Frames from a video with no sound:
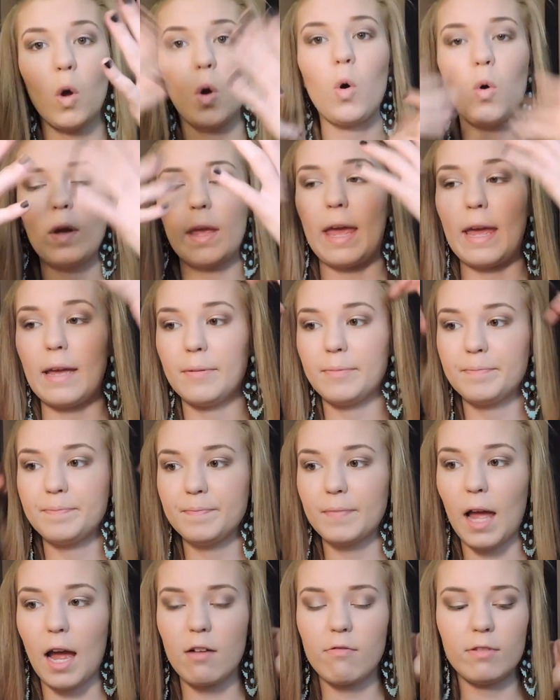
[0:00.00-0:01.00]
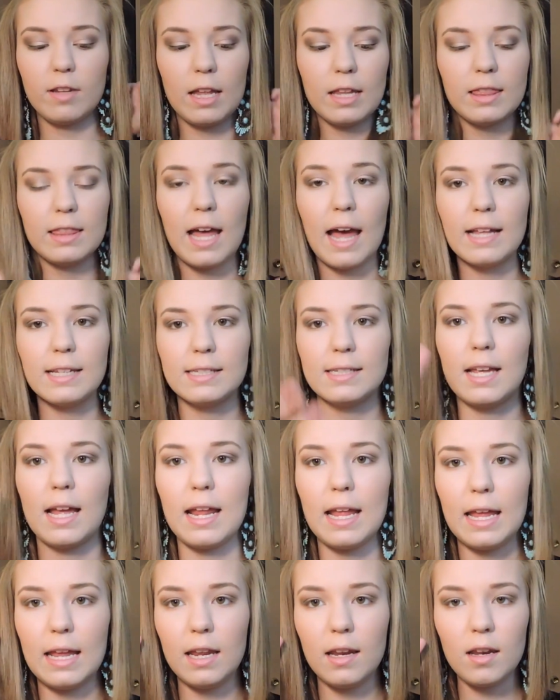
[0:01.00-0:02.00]
Okay, I've let that set
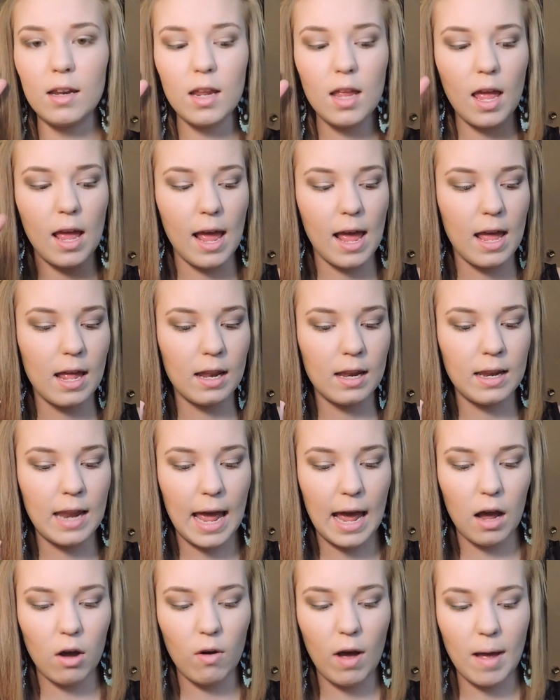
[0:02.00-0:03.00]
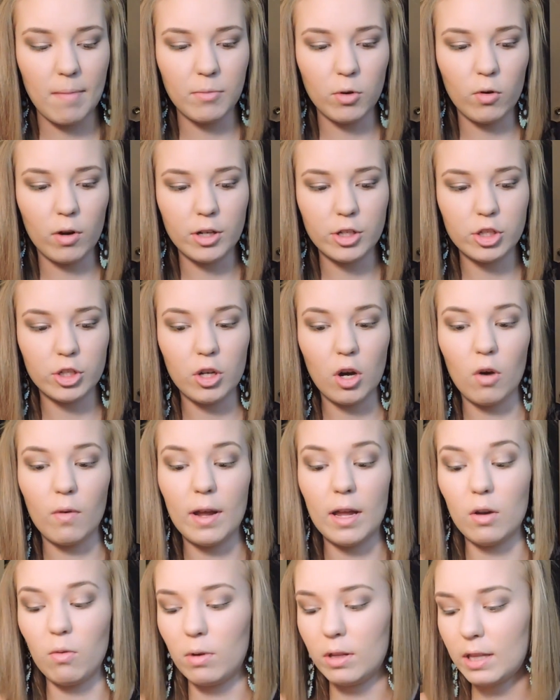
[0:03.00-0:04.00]
in, and now I'm going to go
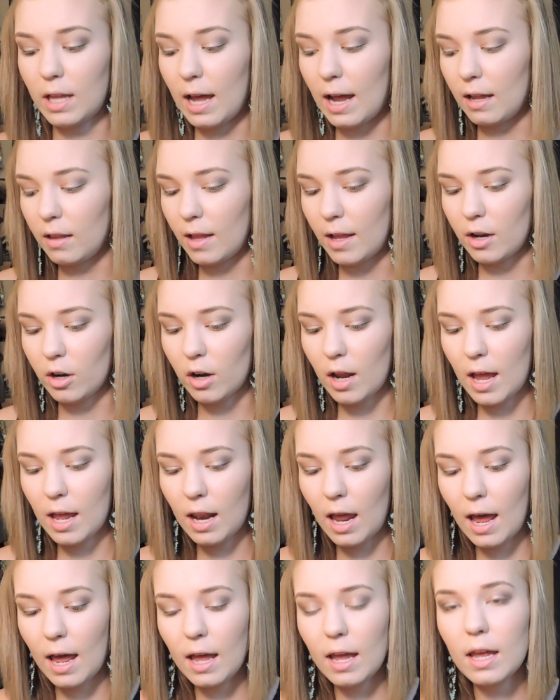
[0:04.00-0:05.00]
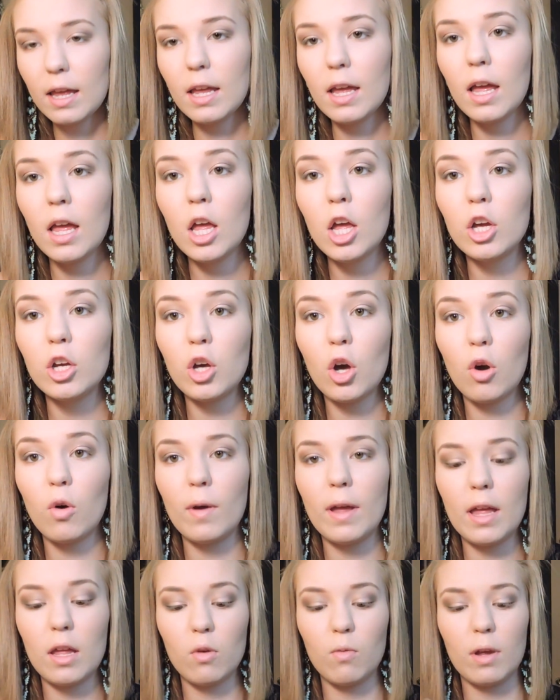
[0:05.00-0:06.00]
in with the highlighter. And I go
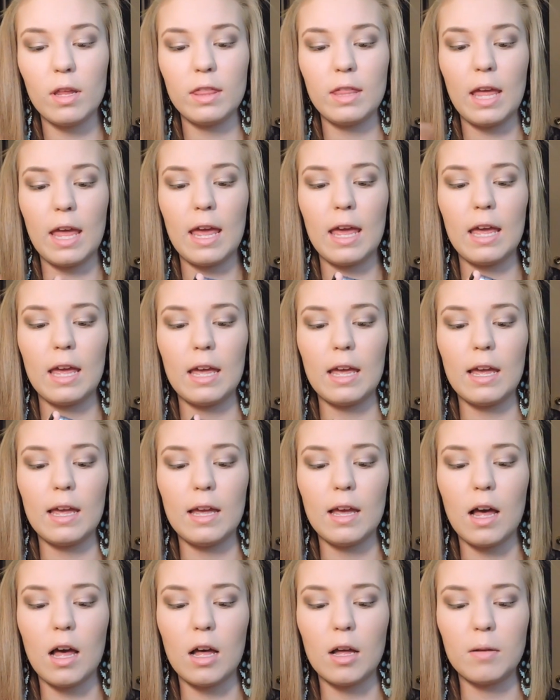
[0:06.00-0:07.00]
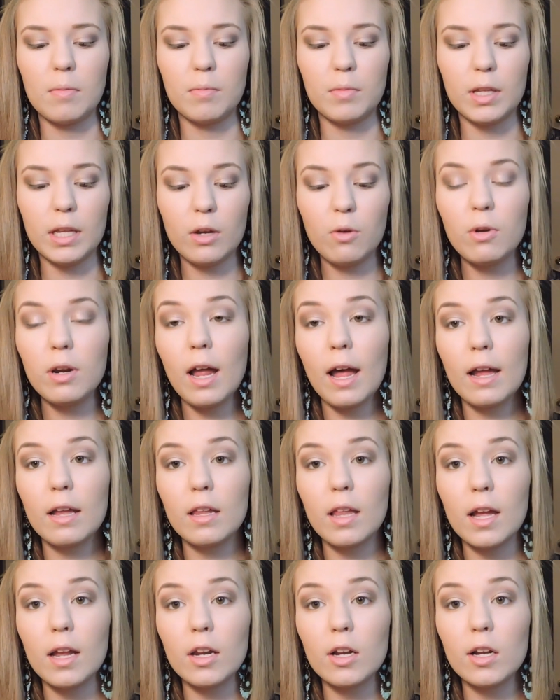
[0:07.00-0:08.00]
in with a liquid
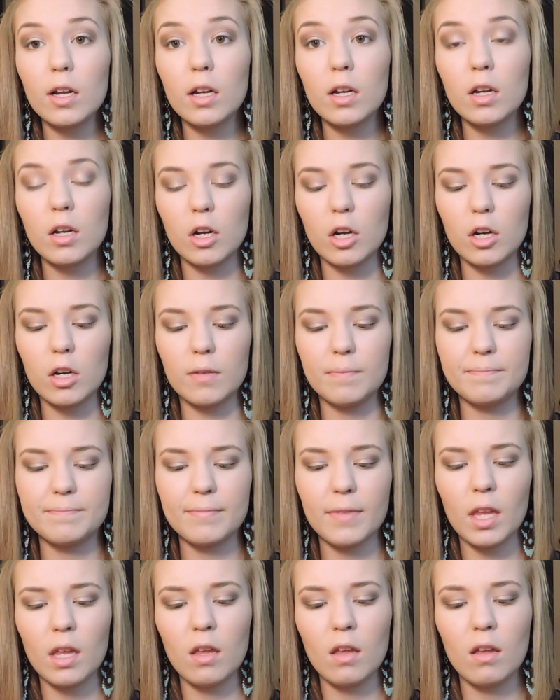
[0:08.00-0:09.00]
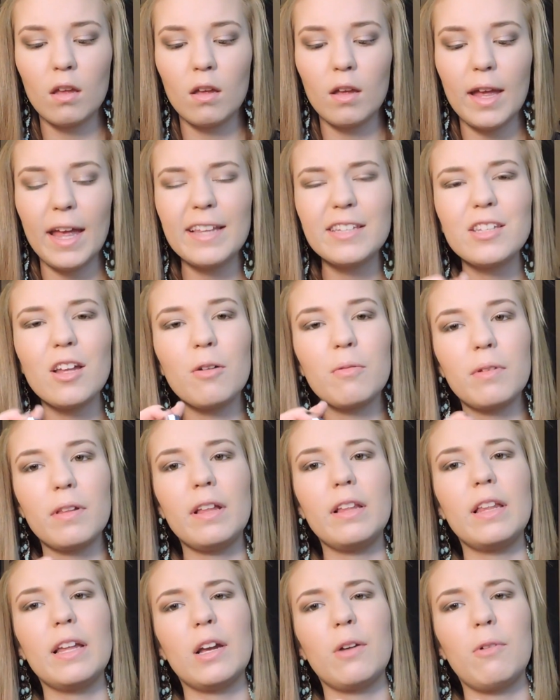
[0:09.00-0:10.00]
highlighter, or it's not
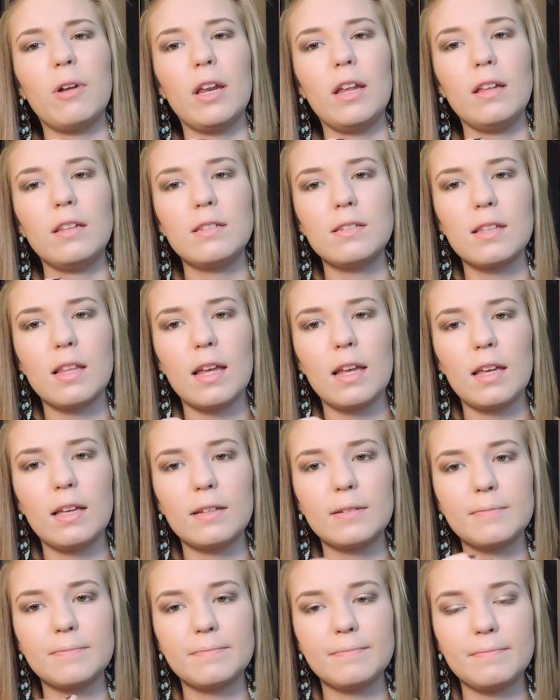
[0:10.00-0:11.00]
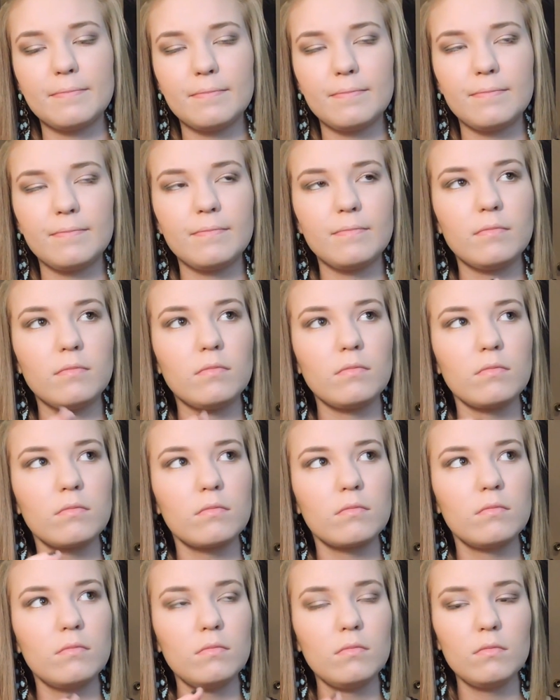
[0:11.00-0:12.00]
really liquid, it's like,
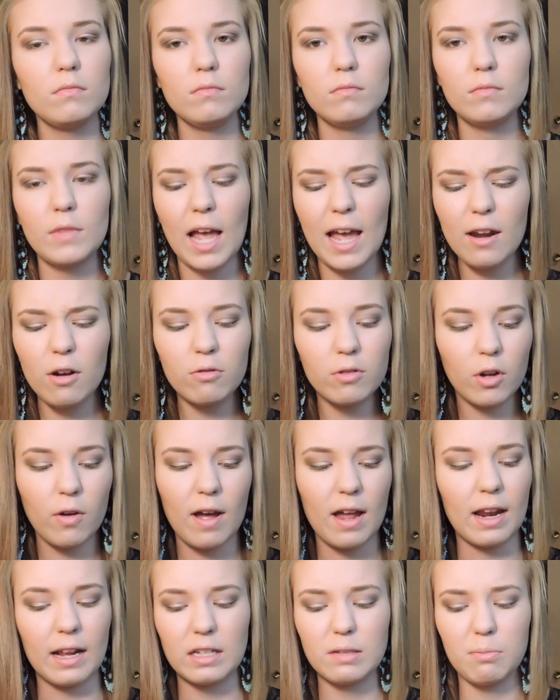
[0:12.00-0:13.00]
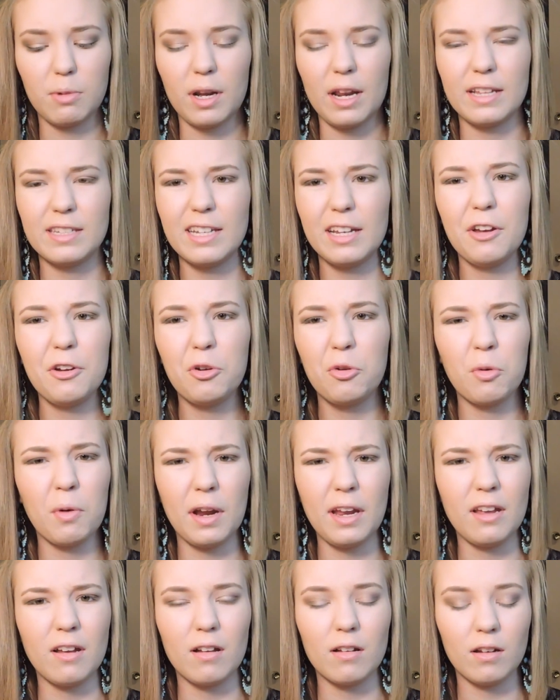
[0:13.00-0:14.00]
I don't know how to explain it. It's like a
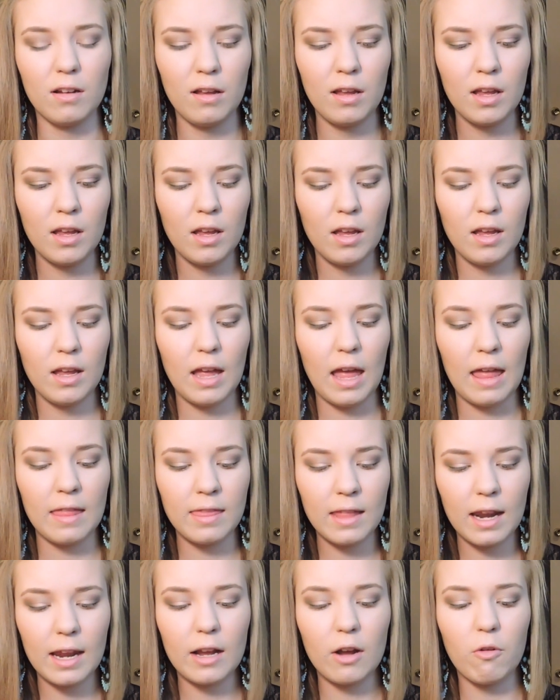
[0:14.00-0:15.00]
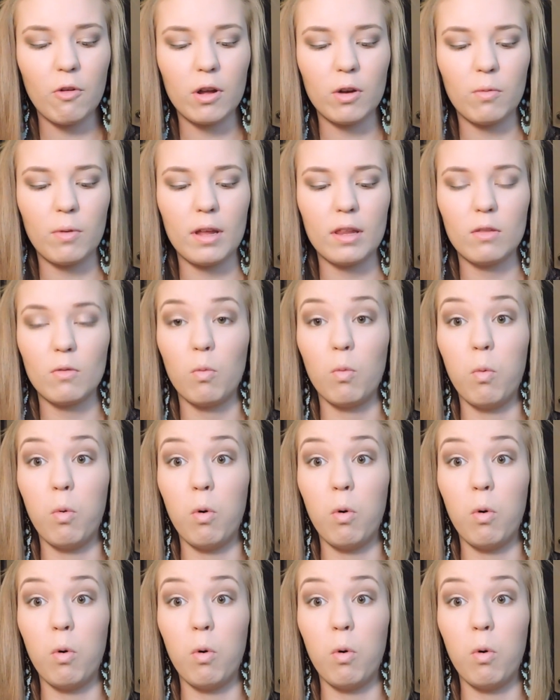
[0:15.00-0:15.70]
crayon. And then I go in with,